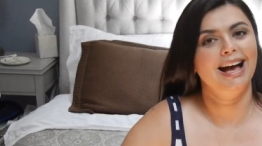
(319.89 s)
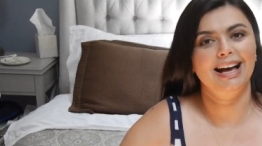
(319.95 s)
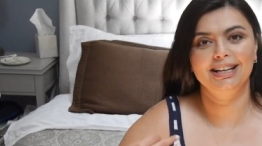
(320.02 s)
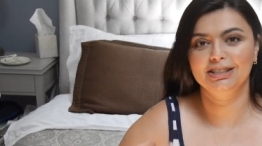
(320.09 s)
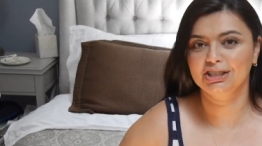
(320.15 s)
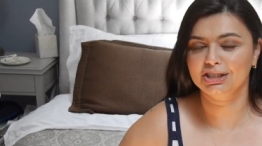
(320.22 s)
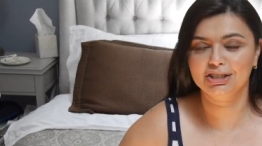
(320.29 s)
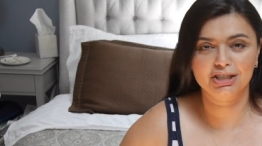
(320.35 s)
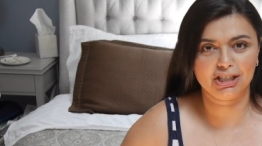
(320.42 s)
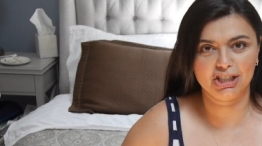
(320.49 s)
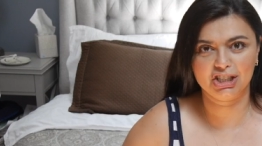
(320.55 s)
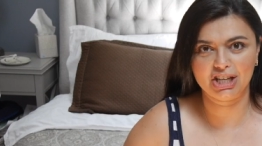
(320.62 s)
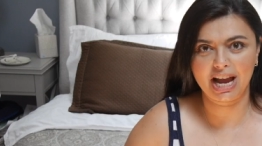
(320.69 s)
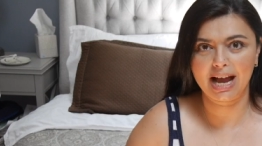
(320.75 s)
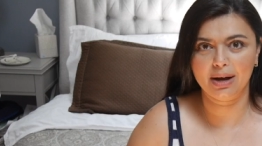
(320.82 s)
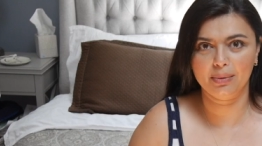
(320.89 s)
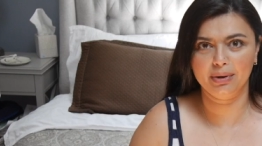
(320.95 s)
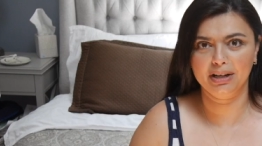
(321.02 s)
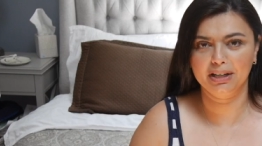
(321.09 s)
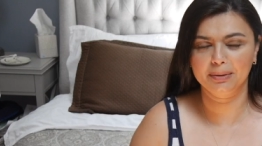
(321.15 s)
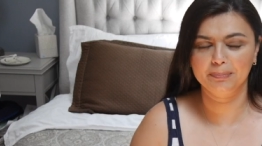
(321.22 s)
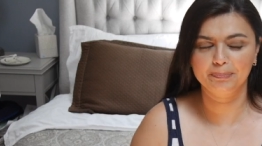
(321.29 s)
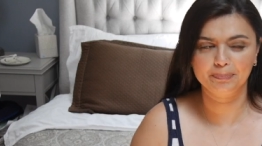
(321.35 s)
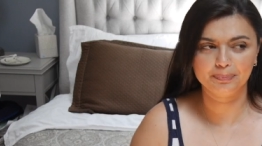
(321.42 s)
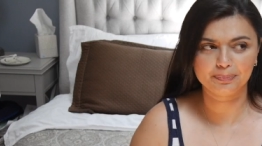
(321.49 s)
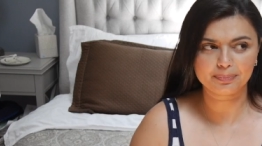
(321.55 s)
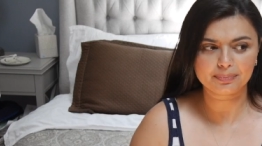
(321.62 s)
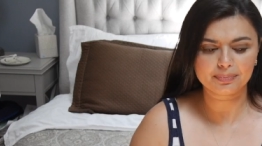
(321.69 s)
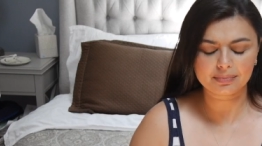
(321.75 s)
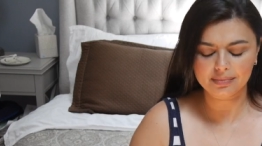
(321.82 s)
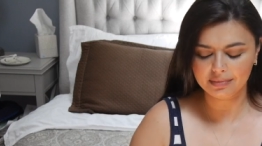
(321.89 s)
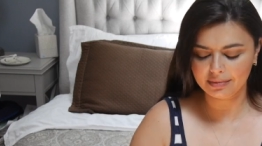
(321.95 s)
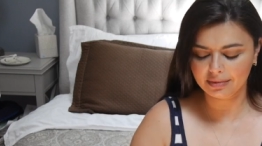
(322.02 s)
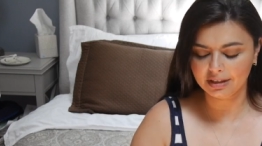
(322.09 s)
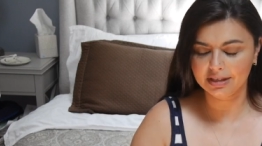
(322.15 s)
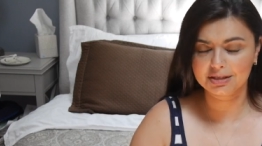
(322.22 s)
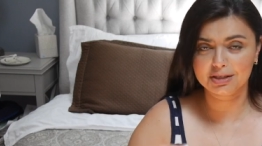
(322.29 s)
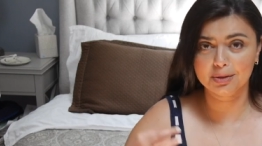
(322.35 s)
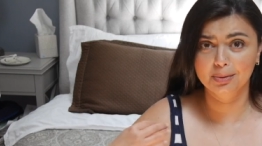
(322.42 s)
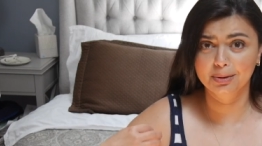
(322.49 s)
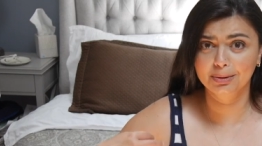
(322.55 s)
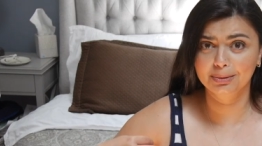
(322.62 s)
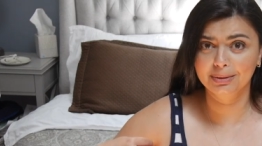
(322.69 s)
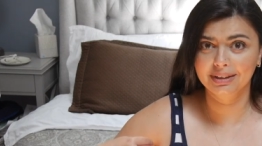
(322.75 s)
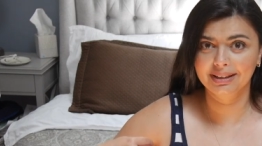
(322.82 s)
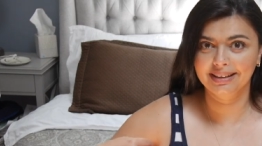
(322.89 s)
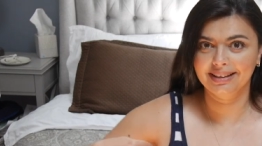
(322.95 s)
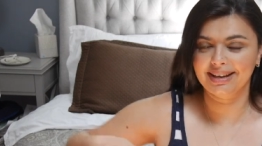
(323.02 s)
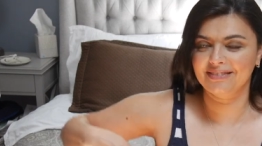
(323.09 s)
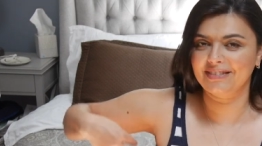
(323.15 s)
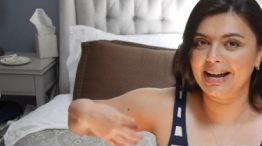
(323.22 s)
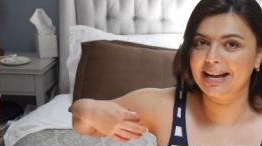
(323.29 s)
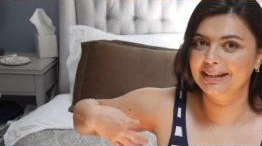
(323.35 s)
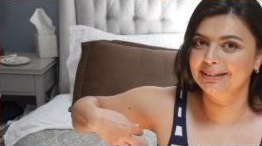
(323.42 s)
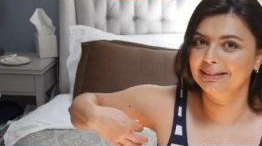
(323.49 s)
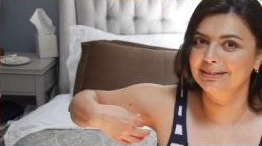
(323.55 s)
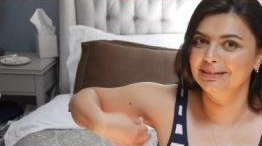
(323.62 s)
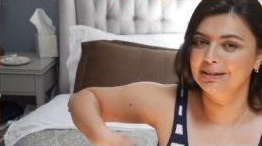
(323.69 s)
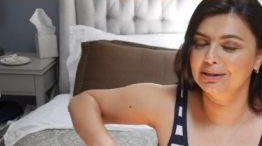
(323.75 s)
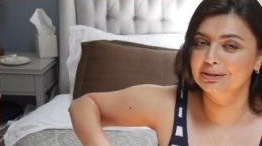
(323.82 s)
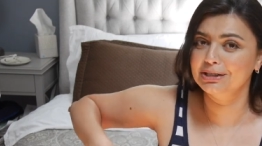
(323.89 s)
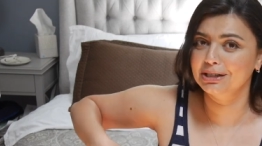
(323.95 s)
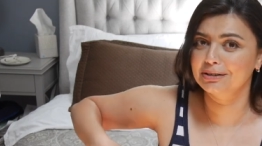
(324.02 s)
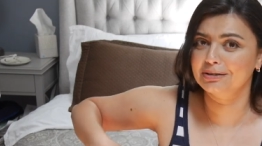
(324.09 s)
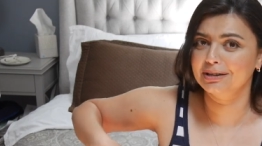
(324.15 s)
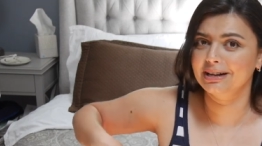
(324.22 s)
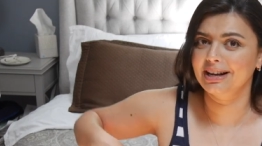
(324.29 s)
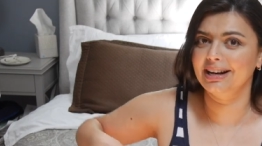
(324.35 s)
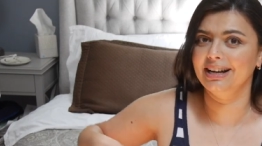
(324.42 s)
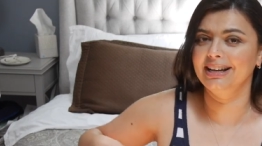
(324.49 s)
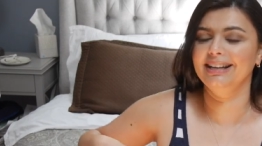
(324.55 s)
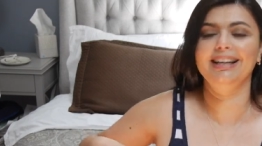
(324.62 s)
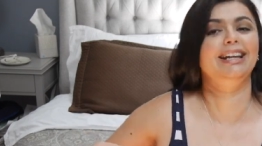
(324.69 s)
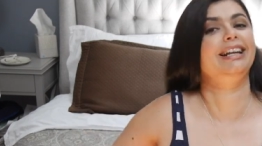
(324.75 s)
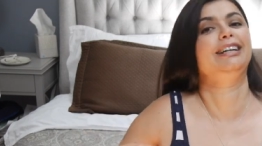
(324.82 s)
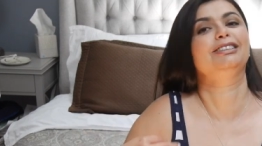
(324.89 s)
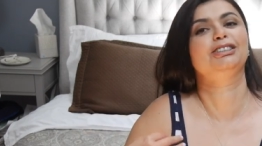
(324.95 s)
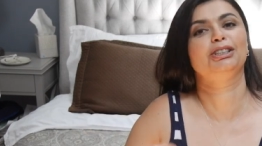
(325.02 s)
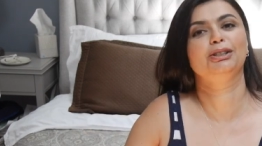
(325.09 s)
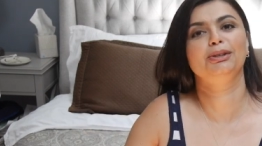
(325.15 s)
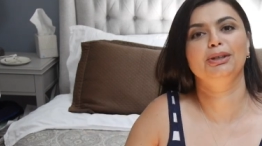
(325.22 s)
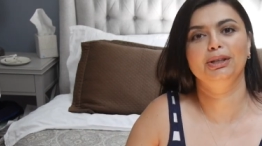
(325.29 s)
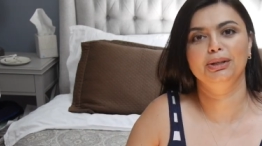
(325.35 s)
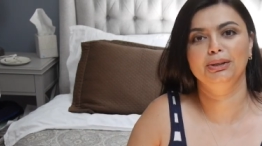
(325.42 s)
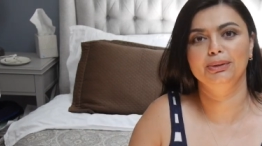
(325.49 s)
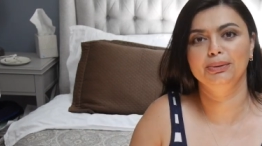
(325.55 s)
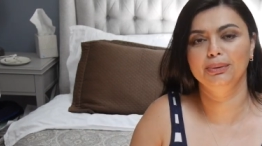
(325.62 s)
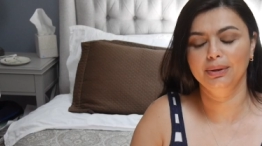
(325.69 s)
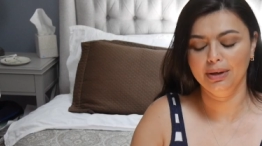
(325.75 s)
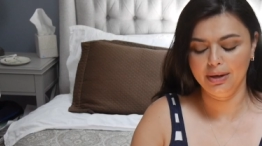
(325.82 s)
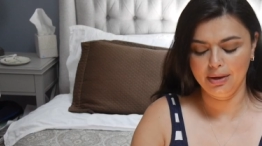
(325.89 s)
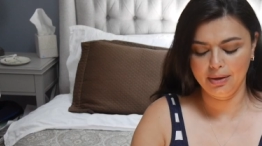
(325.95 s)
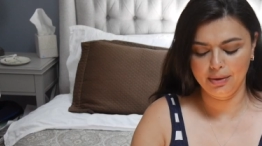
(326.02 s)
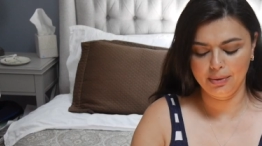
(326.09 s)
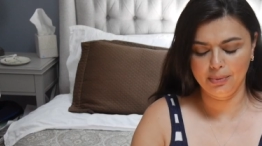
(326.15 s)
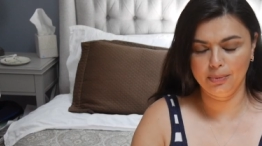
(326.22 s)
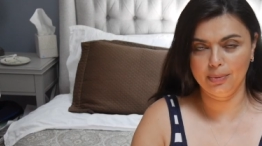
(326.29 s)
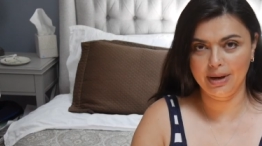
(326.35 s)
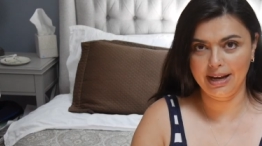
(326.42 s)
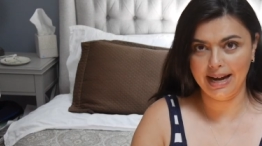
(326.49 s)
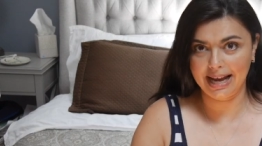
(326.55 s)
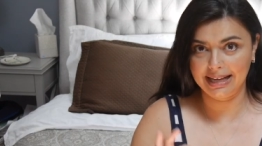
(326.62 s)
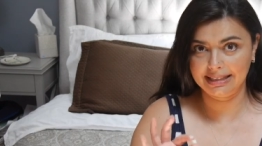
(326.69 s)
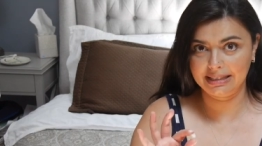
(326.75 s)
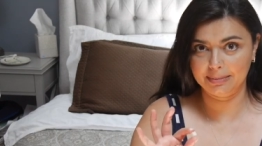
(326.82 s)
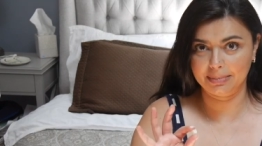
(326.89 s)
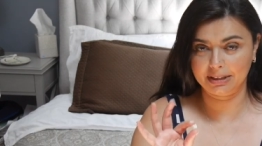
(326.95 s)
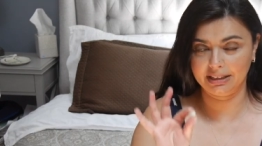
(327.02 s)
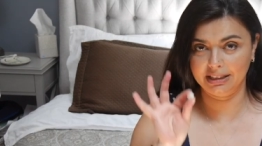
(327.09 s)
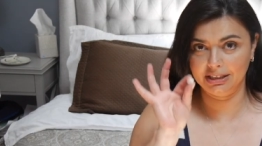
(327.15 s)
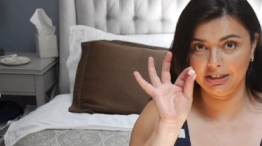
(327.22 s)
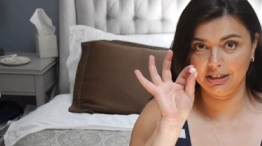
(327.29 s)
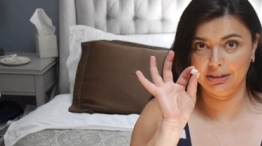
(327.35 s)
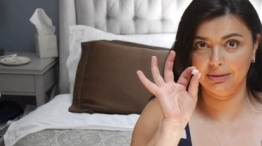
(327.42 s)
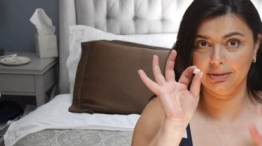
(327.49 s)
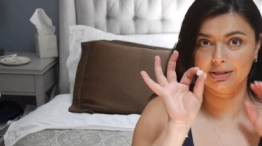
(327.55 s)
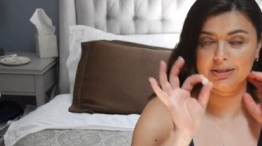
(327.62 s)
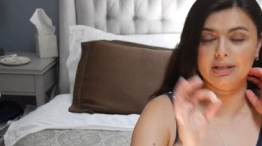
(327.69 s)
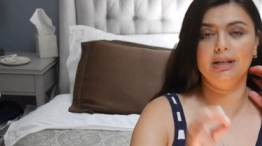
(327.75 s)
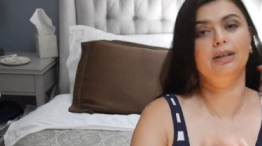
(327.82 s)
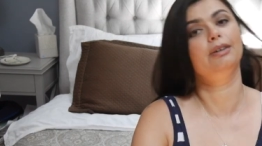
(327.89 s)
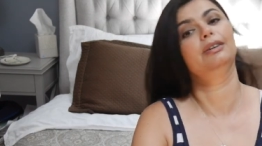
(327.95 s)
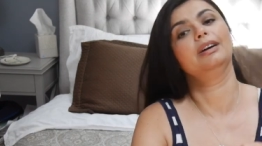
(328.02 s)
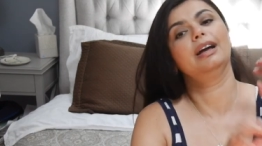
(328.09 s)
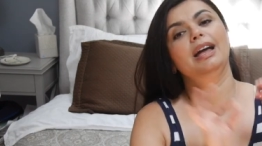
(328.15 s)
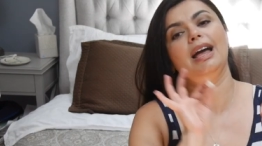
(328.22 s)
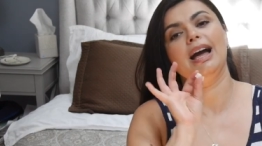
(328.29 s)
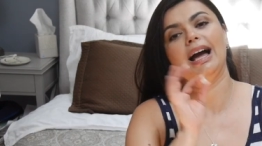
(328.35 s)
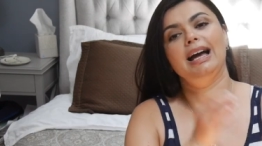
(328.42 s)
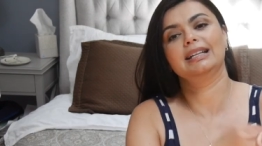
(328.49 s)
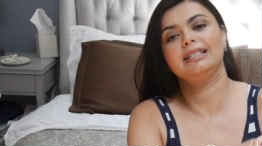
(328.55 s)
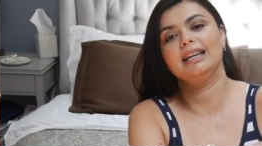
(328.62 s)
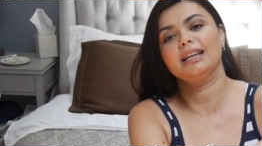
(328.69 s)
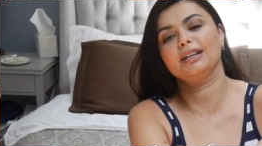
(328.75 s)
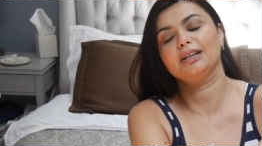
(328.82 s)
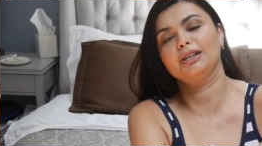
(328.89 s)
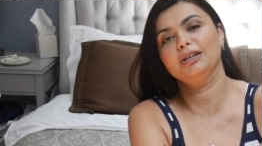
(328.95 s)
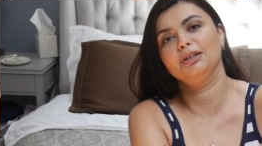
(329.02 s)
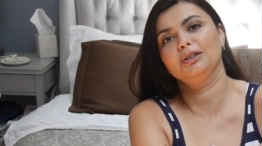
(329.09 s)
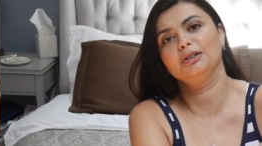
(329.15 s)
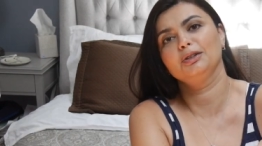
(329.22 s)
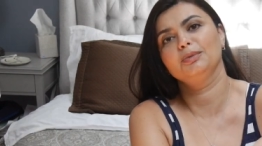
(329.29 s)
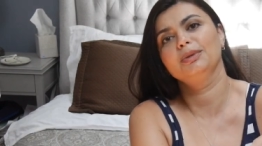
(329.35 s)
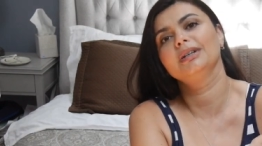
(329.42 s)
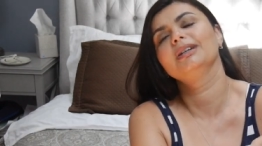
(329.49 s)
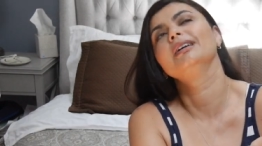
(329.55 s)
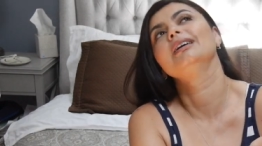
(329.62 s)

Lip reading: I just took a shower, so got no deodorant on, and I'll show you what I typically do. So I take a cube